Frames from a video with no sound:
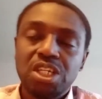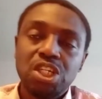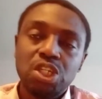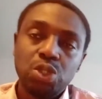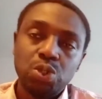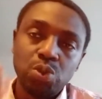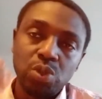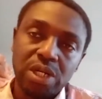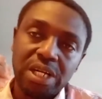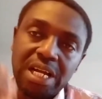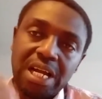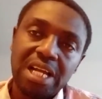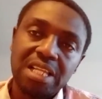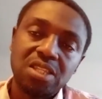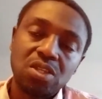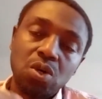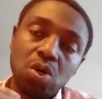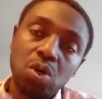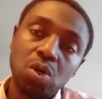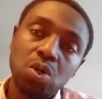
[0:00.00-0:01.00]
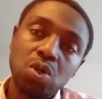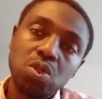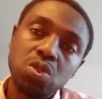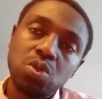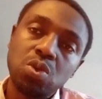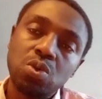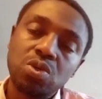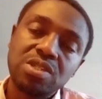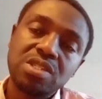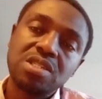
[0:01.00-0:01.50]
You cut all
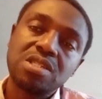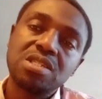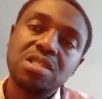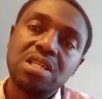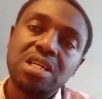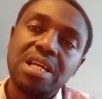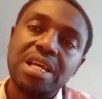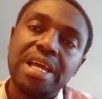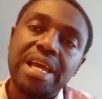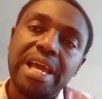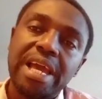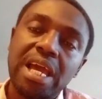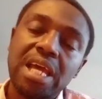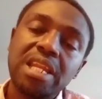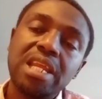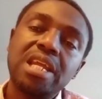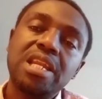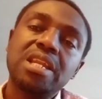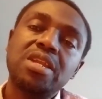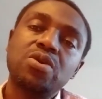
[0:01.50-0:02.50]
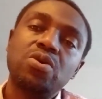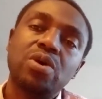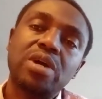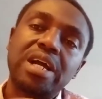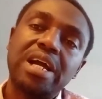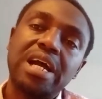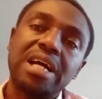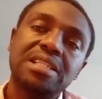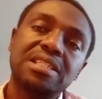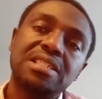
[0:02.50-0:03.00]
those, and then you
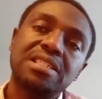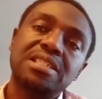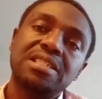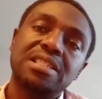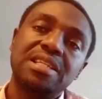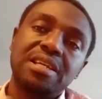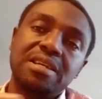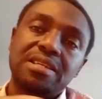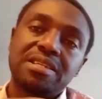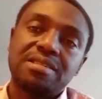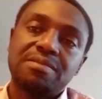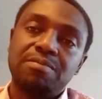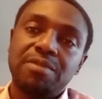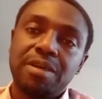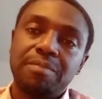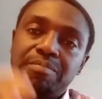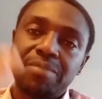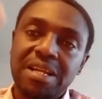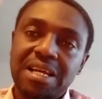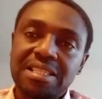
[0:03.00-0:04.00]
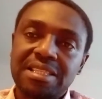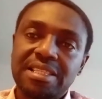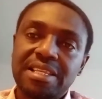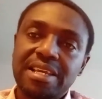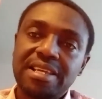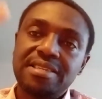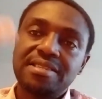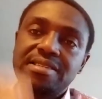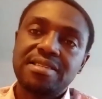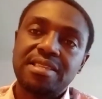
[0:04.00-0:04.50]
cut the
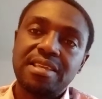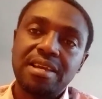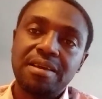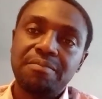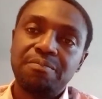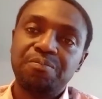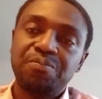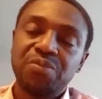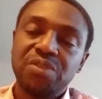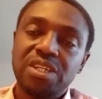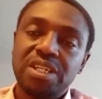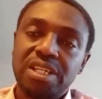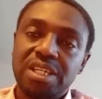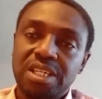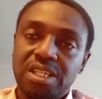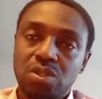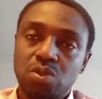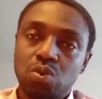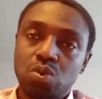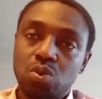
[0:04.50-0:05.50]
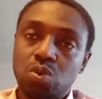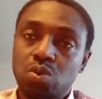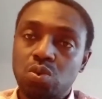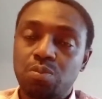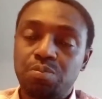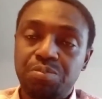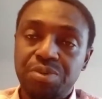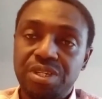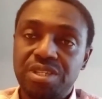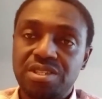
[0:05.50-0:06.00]
plantain stem into
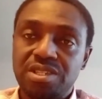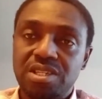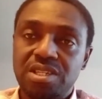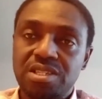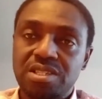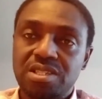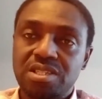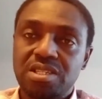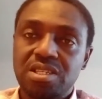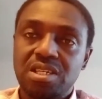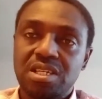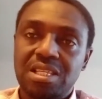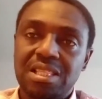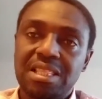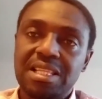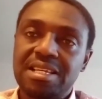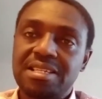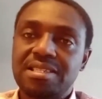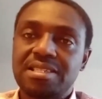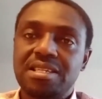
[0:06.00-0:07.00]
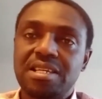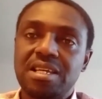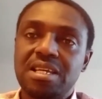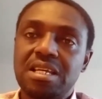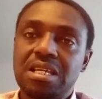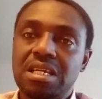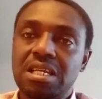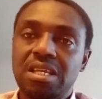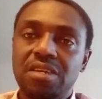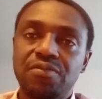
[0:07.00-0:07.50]
pieces. Let's
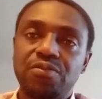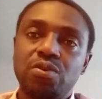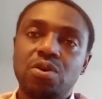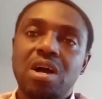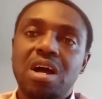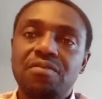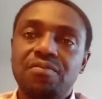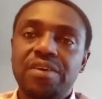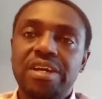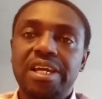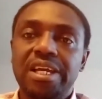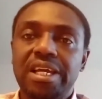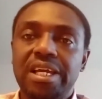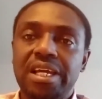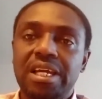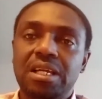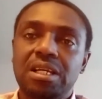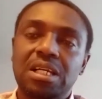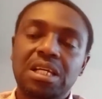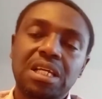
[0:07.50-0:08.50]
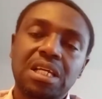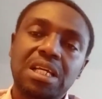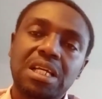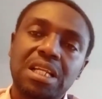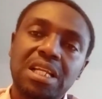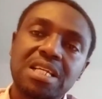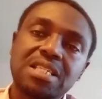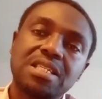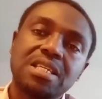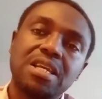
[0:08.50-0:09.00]
say if you have
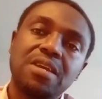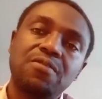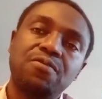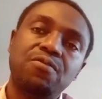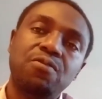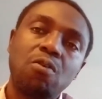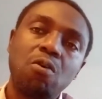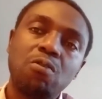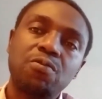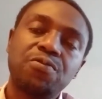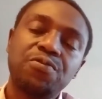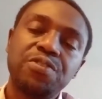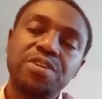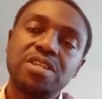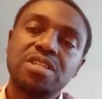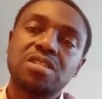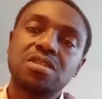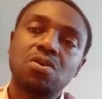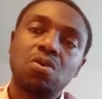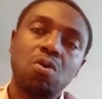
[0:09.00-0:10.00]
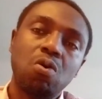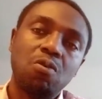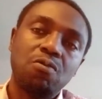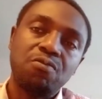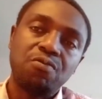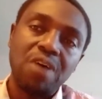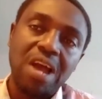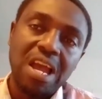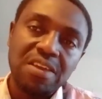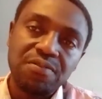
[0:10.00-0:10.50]
let's say 4 feet or
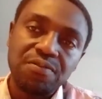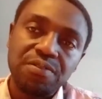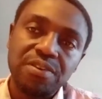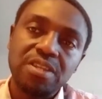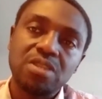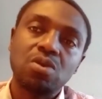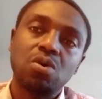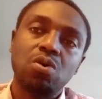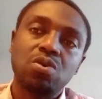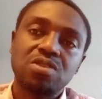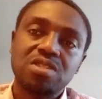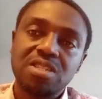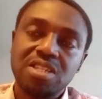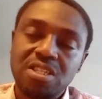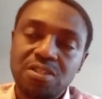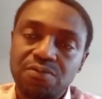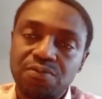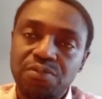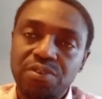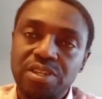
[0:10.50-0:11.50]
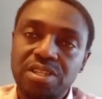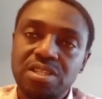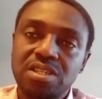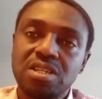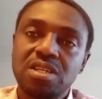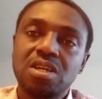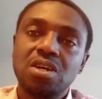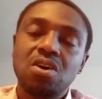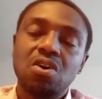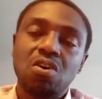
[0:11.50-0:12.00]
5 feet or 6 feet
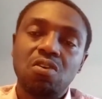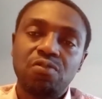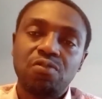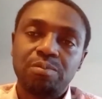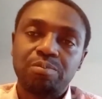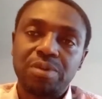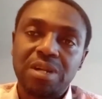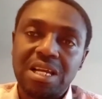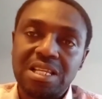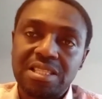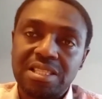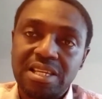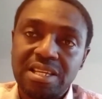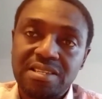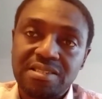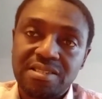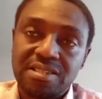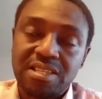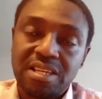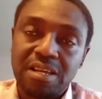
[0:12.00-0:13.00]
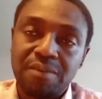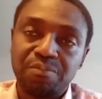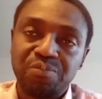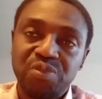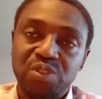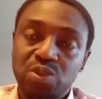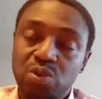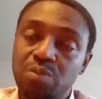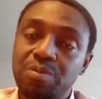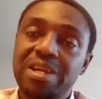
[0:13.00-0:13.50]
of a plantain stem,
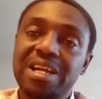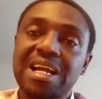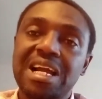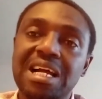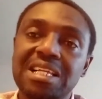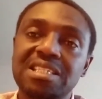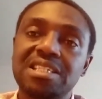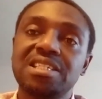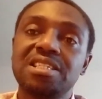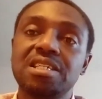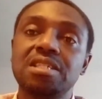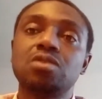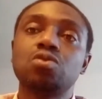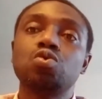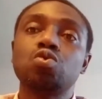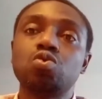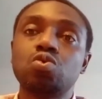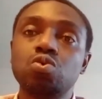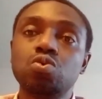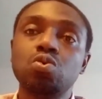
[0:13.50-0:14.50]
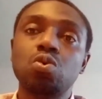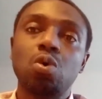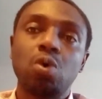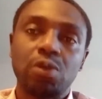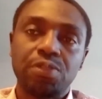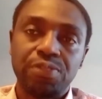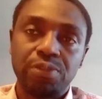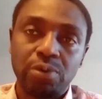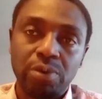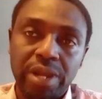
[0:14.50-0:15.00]
you may cut it into 2 or
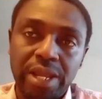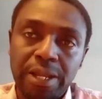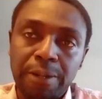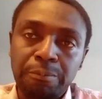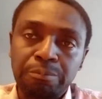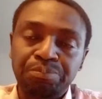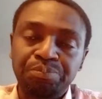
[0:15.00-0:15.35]
3.